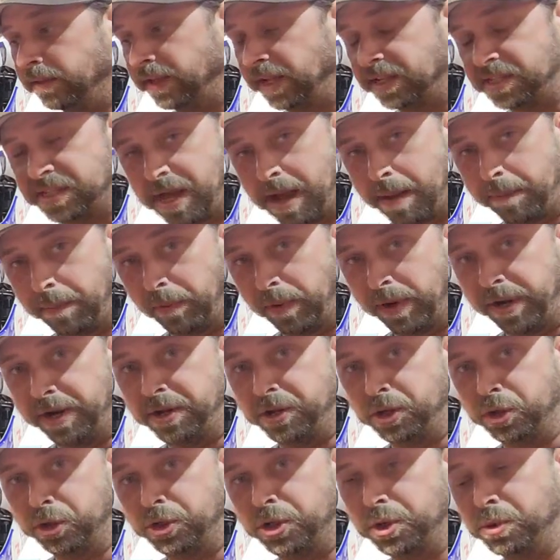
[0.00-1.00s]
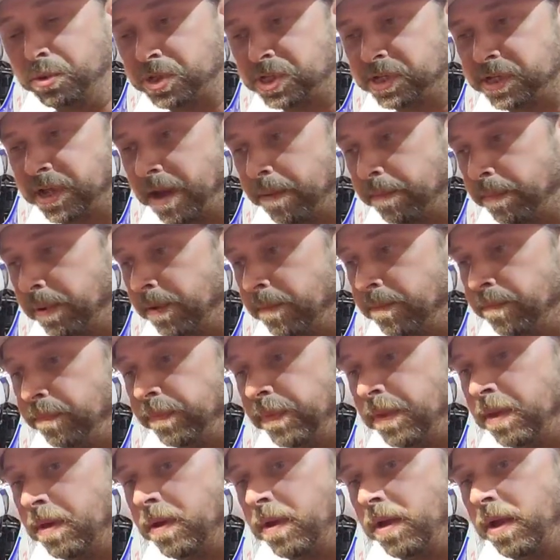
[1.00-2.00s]
that's operating your two-step,
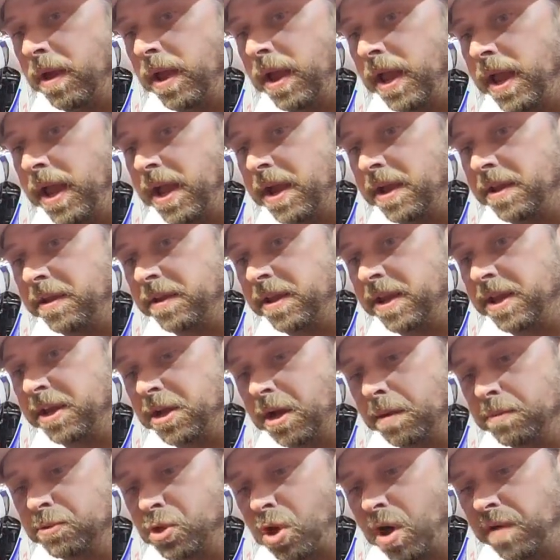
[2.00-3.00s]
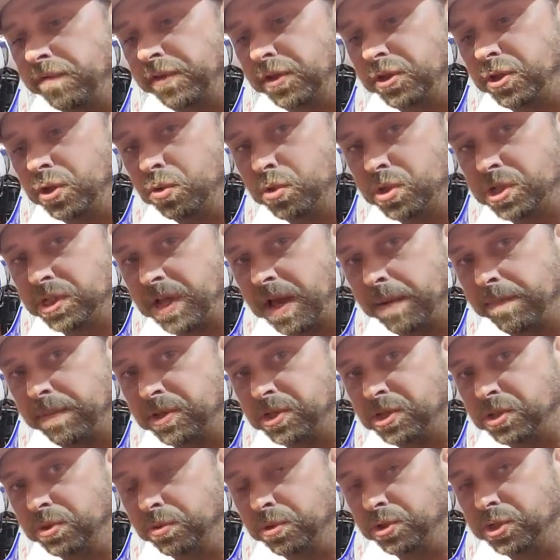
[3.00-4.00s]
and it comes off the two-step
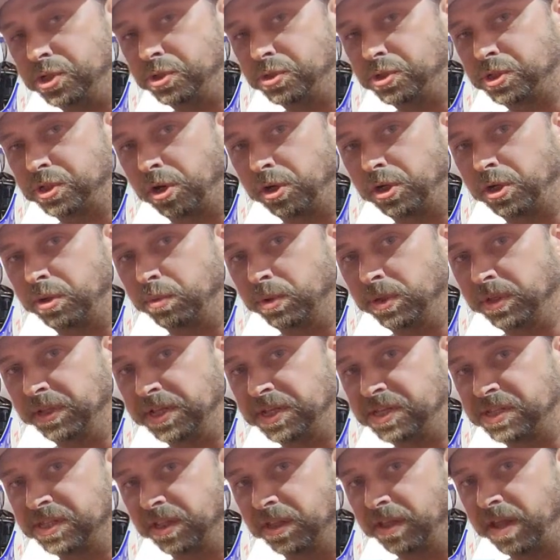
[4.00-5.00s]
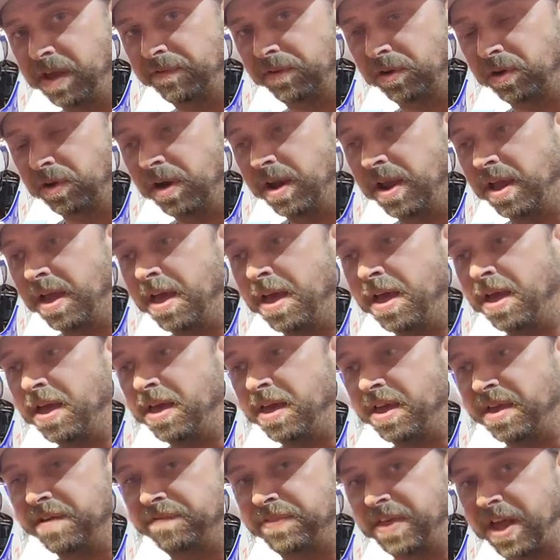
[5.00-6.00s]
as soon as you start to release the lever,
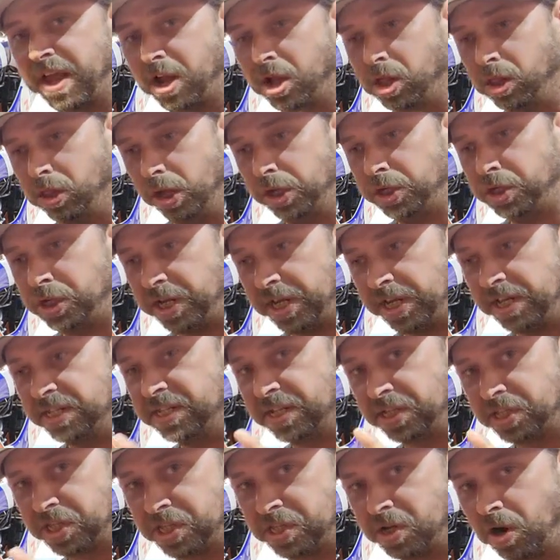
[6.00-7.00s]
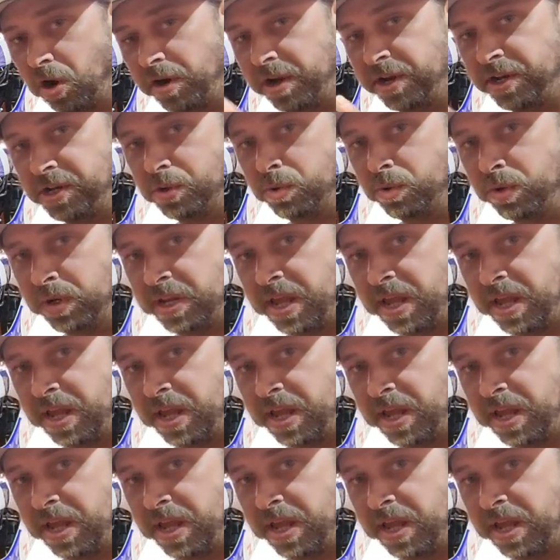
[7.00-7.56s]
if that clutch isn't starting to